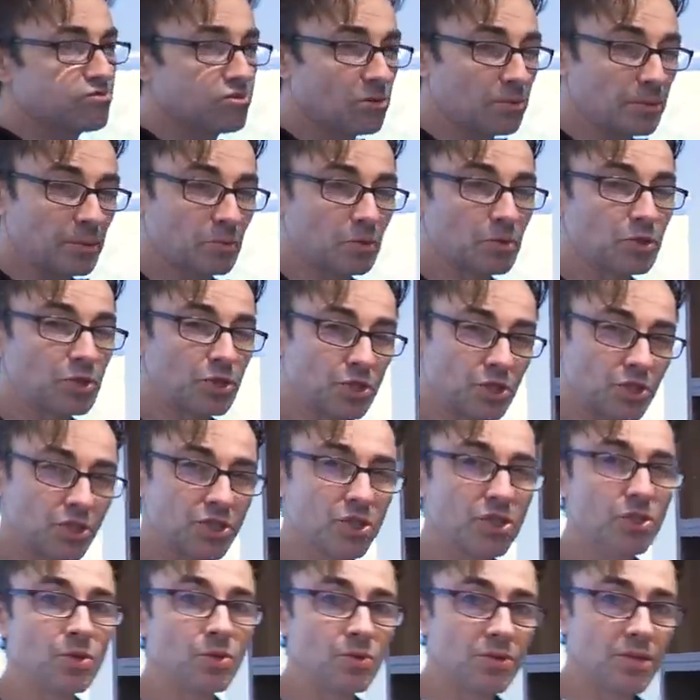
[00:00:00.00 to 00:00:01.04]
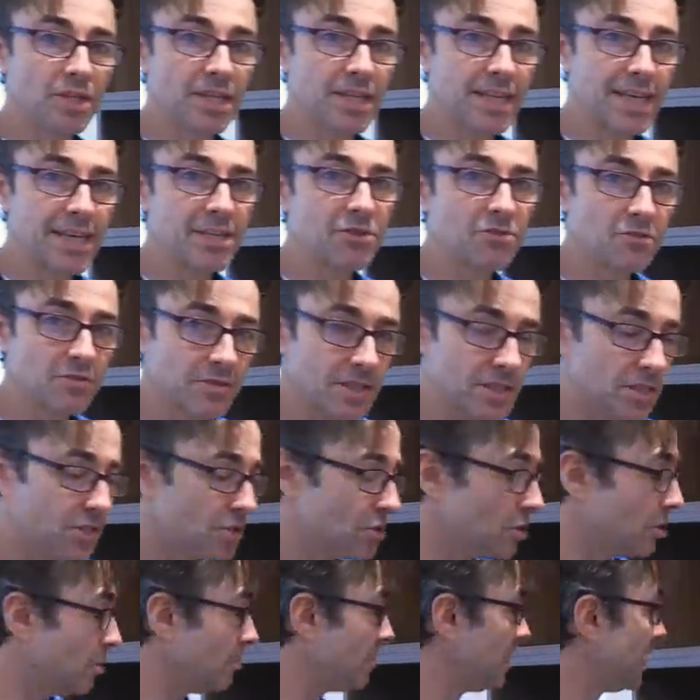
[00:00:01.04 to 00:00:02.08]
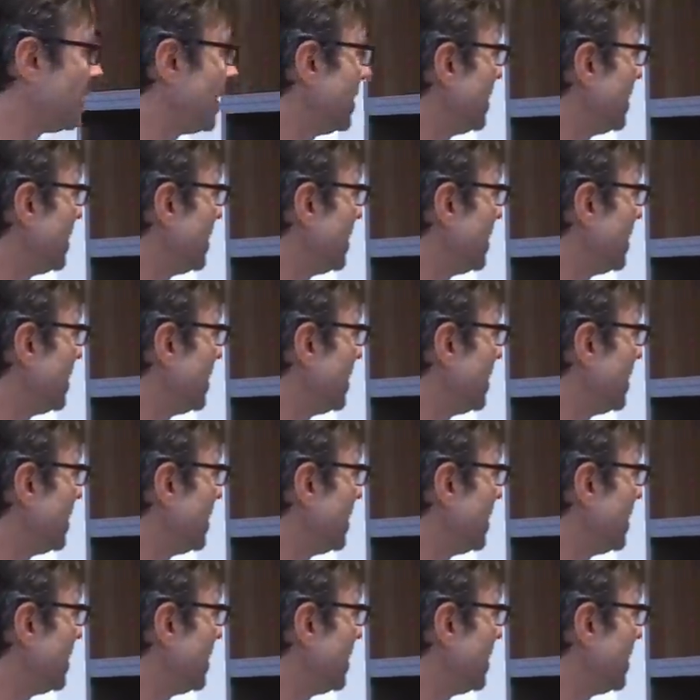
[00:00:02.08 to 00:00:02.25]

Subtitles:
probably wouldn't suit the nature of this job,